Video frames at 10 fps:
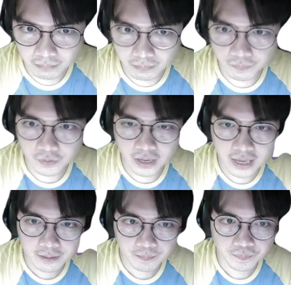
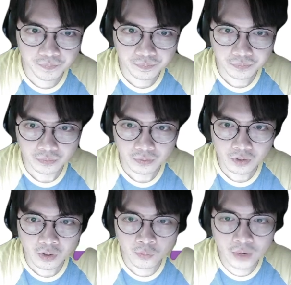Okay?
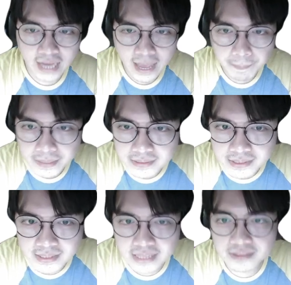What happens
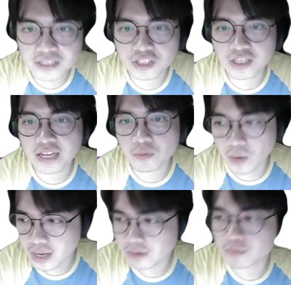is that this state
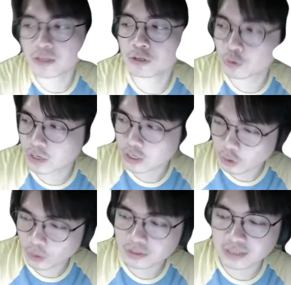1, we usually
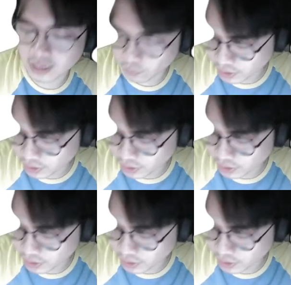call state 1